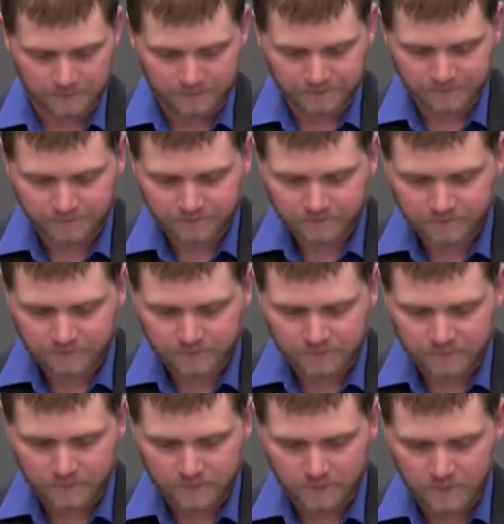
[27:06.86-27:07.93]

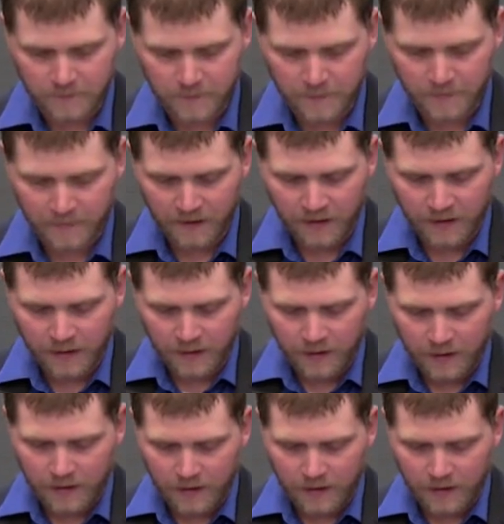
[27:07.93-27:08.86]
No one is speaking in this clip.